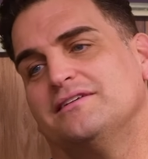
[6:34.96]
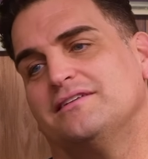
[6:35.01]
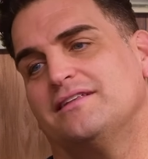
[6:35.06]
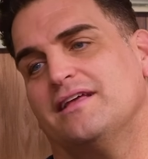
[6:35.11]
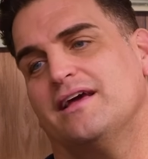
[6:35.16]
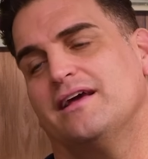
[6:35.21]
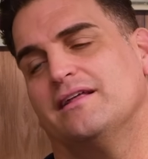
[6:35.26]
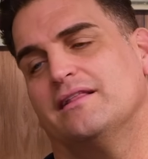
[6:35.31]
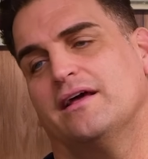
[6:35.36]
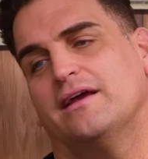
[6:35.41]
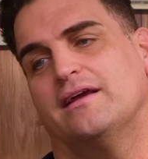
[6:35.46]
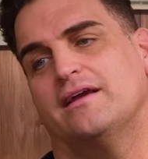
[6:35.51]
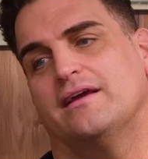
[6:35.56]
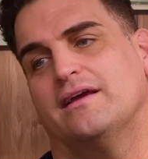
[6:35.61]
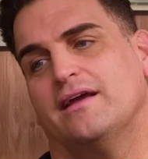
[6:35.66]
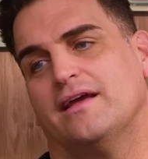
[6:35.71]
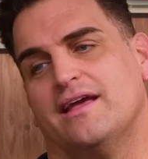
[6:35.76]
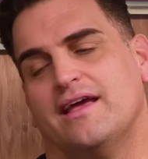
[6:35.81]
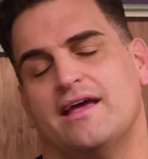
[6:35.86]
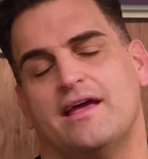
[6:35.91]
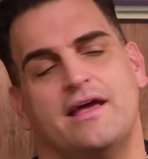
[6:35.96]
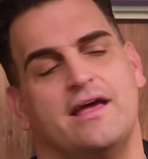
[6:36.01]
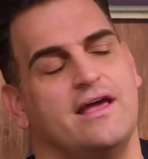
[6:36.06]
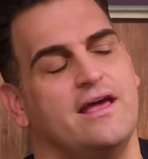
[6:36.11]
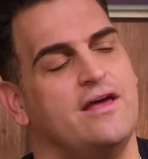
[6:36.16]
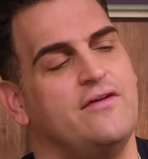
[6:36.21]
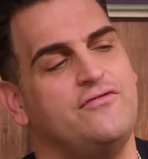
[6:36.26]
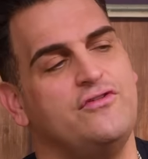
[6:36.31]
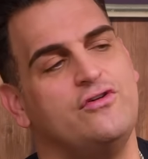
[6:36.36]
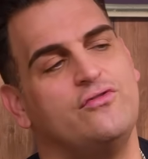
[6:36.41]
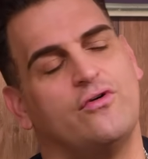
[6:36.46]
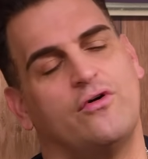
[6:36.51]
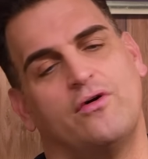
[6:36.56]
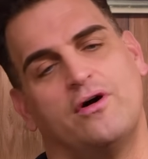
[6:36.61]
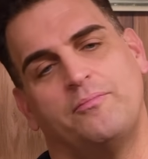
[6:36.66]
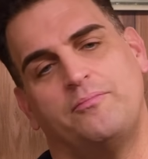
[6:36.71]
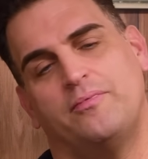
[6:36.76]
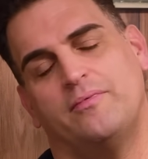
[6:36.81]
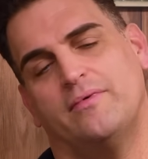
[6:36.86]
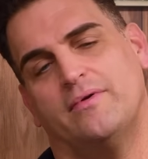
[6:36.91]
the thing, like, if you grow
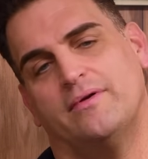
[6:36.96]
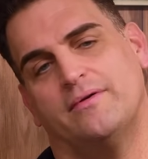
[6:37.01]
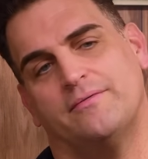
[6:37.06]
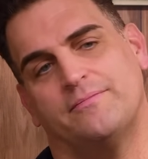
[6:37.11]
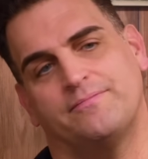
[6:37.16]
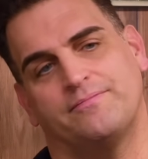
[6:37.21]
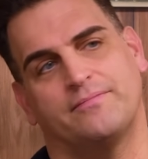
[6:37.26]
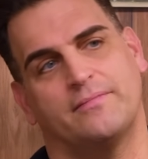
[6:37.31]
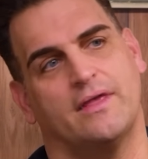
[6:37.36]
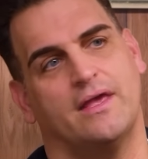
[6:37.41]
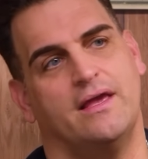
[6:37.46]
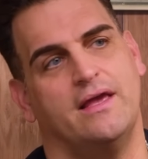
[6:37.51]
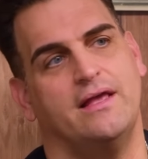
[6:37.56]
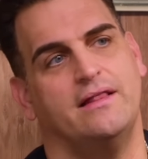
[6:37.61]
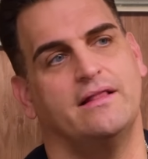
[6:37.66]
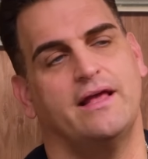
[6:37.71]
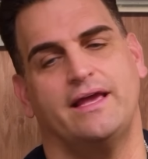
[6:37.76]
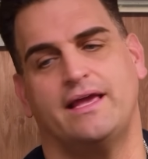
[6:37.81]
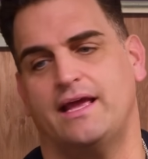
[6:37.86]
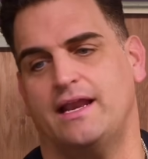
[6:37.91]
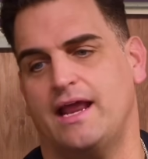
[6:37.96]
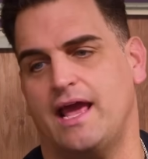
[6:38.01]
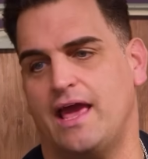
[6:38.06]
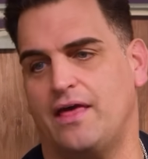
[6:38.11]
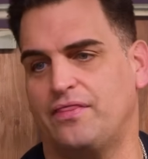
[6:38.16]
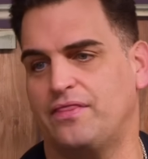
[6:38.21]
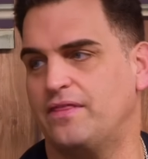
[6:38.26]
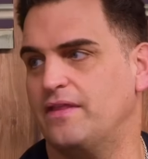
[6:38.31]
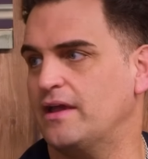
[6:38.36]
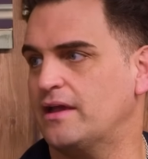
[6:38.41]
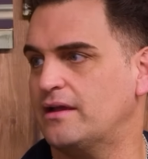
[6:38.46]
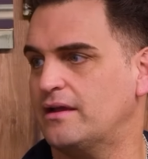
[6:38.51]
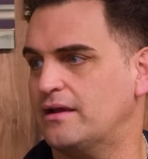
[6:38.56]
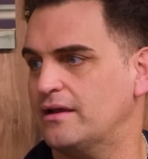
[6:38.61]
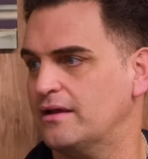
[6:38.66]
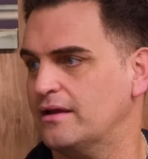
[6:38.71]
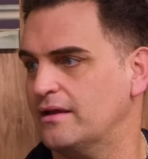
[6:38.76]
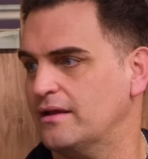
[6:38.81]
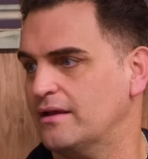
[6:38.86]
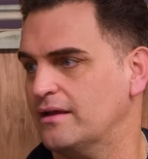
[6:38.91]
up in like an
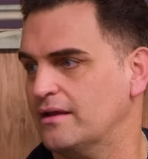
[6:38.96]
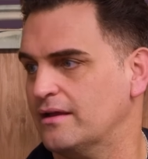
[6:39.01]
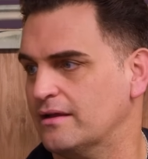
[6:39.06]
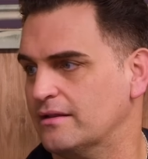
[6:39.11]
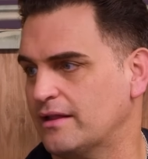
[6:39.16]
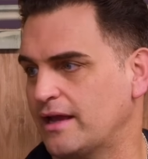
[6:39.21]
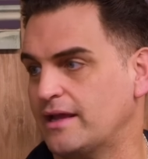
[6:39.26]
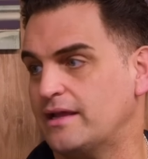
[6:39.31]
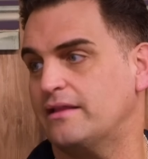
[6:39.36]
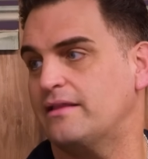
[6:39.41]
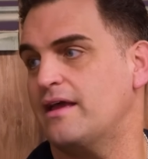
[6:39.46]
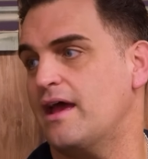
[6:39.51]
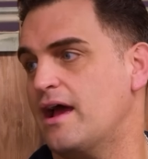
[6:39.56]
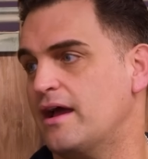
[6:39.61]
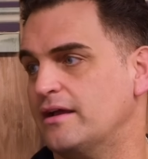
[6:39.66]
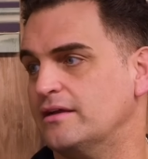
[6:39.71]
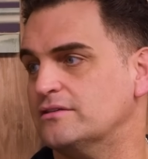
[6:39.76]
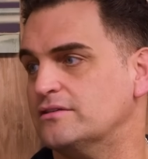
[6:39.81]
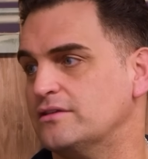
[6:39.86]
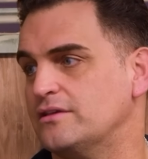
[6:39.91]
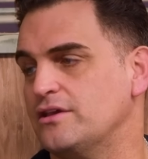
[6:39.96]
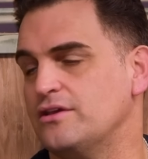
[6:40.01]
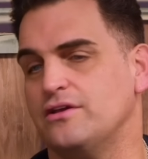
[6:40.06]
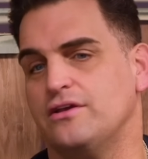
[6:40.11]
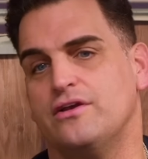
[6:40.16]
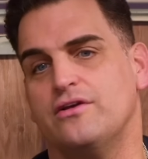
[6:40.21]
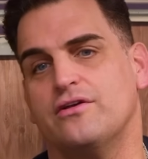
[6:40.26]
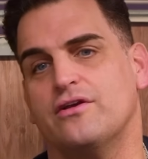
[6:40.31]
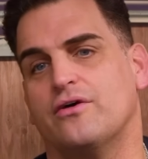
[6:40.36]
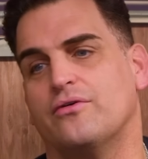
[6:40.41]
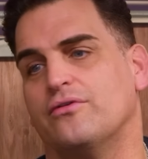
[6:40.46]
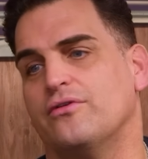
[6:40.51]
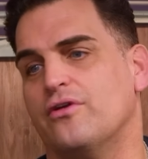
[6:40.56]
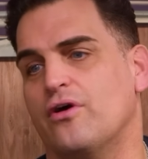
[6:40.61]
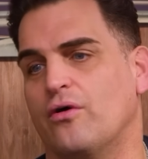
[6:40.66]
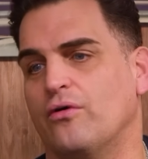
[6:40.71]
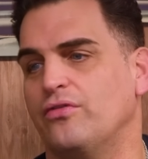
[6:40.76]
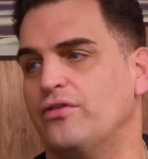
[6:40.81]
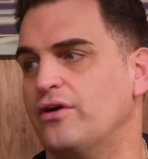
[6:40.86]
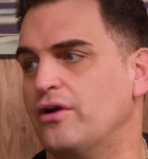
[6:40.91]
ethnic, like Italians, you don't
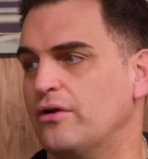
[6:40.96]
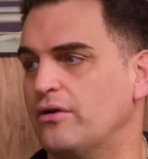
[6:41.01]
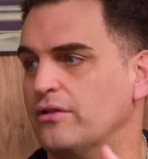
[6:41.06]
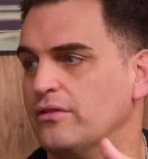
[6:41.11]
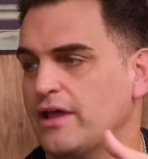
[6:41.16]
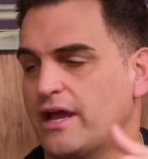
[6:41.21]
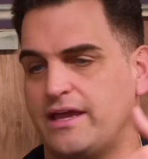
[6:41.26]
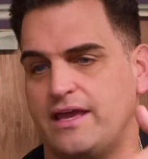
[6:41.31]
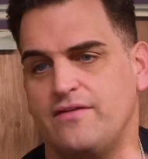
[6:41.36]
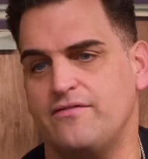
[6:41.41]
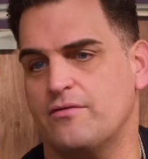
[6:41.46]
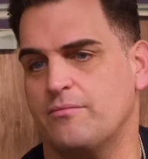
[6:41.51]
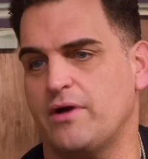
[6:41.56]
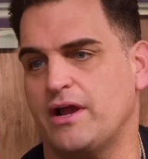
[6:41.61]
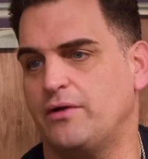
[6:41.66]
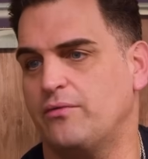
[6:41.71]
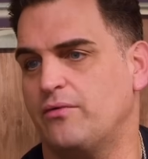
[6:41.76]
know their, like even my